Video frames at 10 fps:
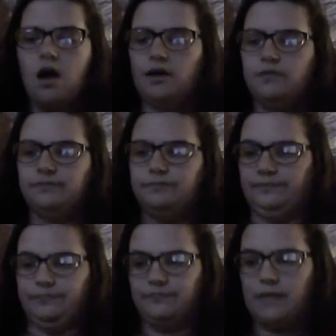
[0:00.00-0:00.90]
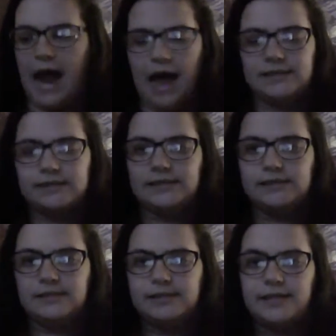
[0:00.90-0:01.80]
at
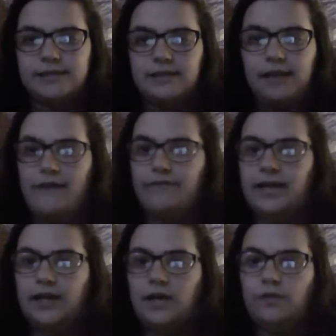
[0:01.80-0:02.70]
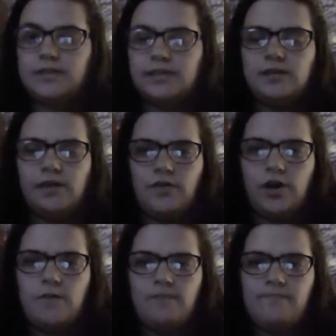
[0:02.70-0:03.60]
6:11, he was
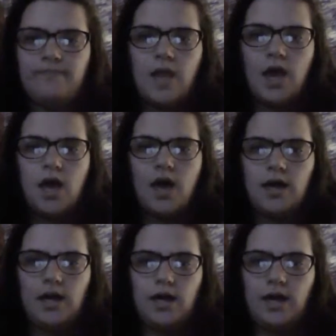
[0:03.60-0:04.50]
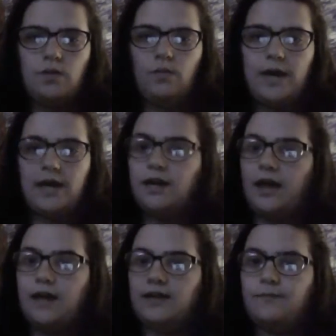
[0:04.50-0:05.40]
delivered. He
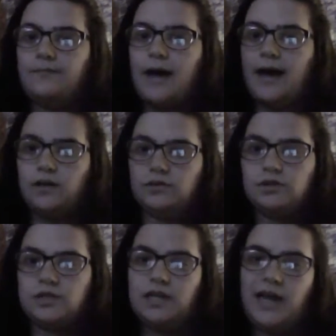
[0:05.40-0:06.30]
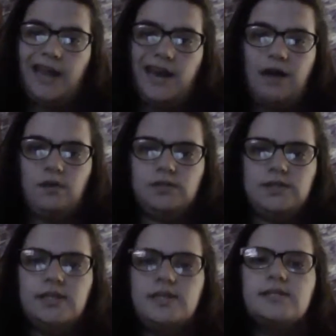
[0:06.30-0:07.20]
weighed 8 pounds 9
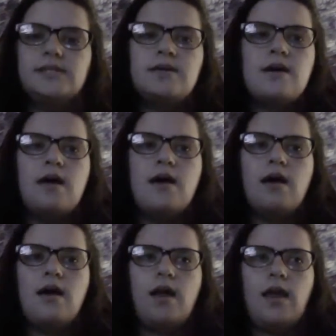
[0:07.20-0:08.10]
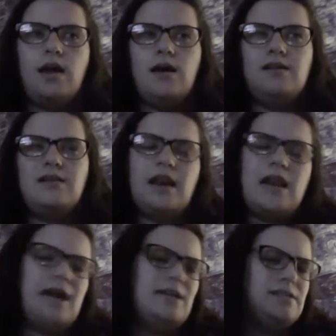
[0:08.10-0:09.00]
ounces
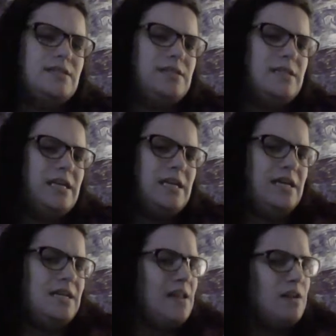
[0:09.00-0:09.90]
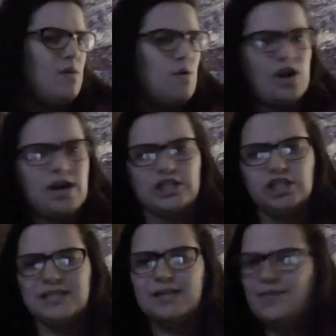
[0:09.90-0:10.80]
and 19 and a quarter
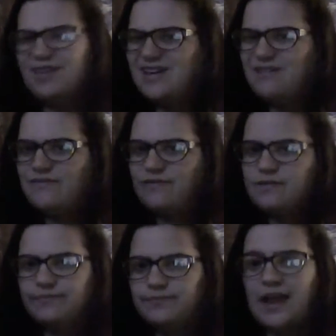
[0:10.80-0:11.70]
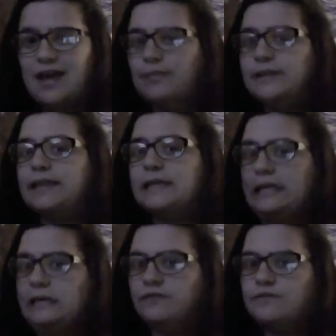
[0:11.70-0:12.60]
inches, I believe. I
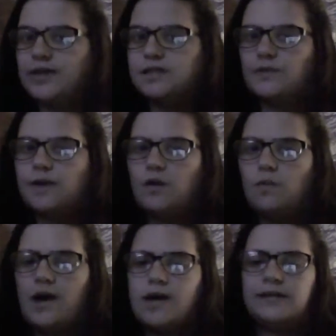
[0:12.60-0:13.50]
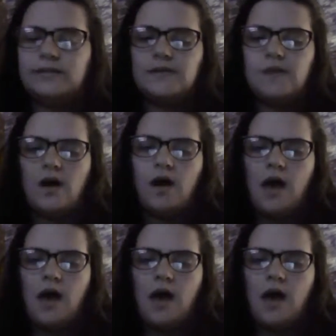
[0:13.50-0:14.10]
believe that's what it was.